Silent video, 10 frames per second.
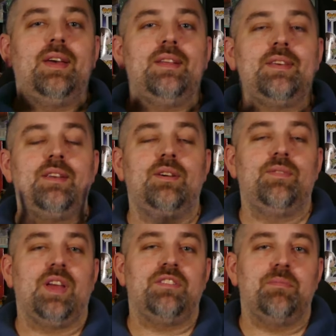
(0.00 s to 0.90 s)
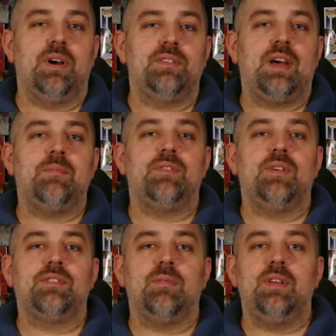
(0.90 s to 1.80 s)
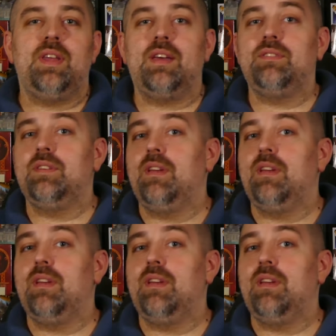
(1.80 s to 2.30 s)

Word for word: Hit that notification bell at the top to find out what's coming next.